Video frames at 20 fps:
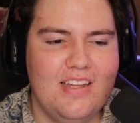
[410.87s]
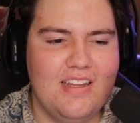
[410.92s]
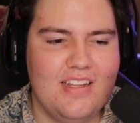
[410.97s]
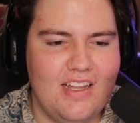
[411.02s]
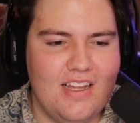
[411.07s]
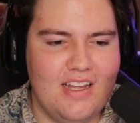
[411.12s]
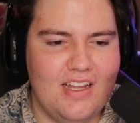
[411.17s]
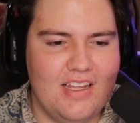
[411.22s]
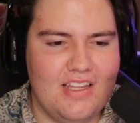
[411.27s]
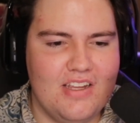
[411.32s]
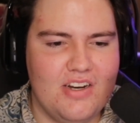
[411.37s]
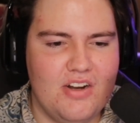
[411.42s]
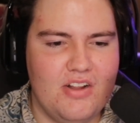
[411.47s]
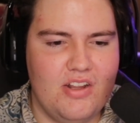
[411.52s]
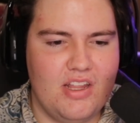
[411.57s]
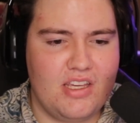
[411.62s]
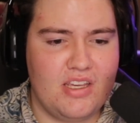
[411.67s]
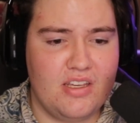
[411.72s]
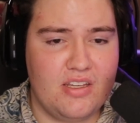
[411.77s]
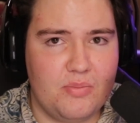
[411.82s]
You know,
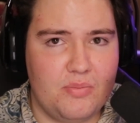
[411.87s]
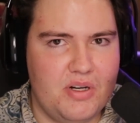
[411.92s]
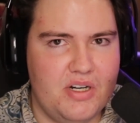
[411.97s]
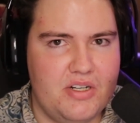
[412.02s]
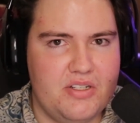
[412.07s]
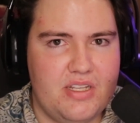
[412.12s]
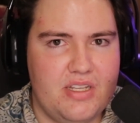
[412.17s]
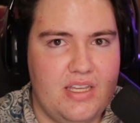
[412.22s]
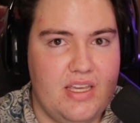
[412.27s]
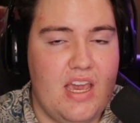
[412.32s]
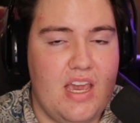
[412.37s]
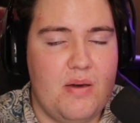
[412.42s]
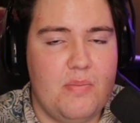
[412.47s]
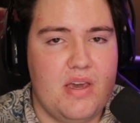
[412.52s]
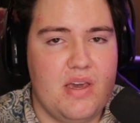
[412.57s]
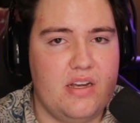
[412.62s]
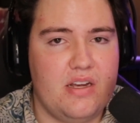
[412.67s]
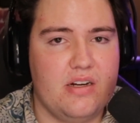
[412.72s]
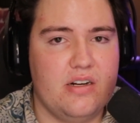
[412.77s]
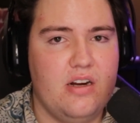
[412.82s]
like in comparison, Game
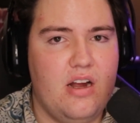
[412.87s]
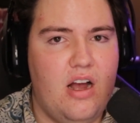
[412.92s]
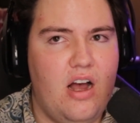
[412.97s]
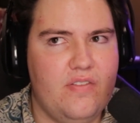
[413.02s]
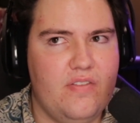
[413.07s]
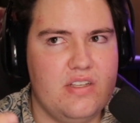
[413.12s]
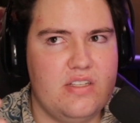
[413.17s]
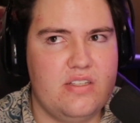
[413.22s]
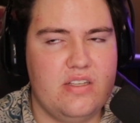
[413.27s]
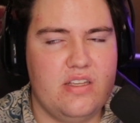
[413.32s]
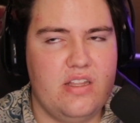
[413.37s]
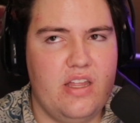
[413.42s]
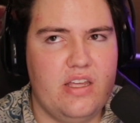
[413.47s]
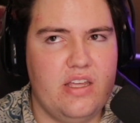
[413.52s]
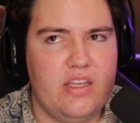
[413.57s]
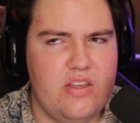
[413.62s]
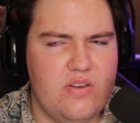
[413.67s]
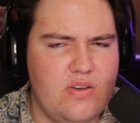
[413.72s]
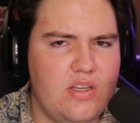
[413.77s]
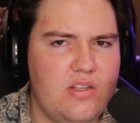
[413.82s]
Maker, obviously,
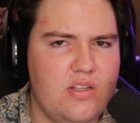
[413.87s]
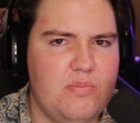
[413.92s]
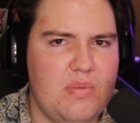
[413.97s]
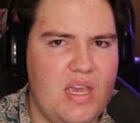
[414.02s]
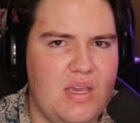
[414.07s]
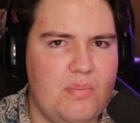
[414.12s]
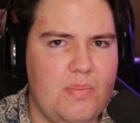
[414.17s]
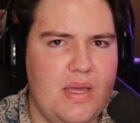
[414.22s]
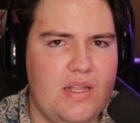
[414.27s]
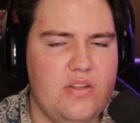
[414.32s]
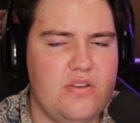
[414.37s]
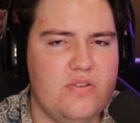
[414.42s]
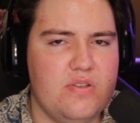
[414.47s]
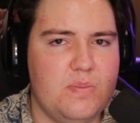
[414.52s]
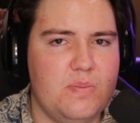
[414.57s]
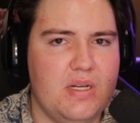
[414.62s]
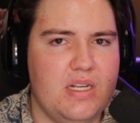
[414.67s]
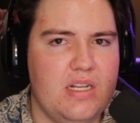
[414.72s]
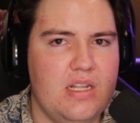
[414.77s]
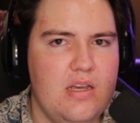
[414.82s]
like you can make menus,
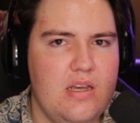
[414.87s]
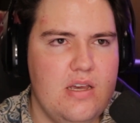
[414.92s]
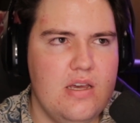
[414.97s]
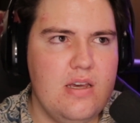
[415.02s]
but